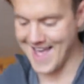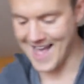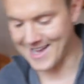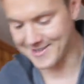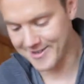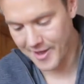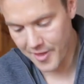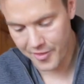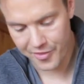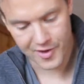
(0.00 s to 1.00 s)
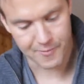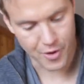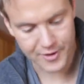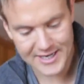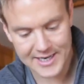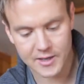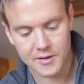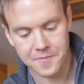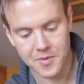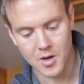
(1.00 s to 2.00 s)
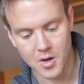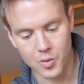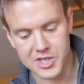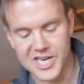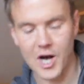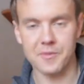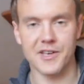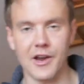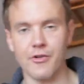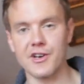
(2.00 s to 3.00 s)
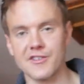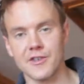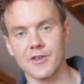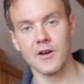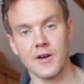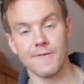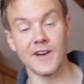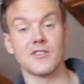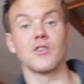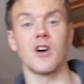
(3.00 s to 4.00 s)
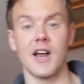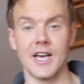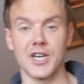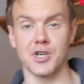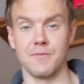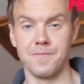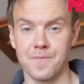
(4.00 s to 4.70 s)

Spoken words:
has theobromine in, which helps increase vasodilation.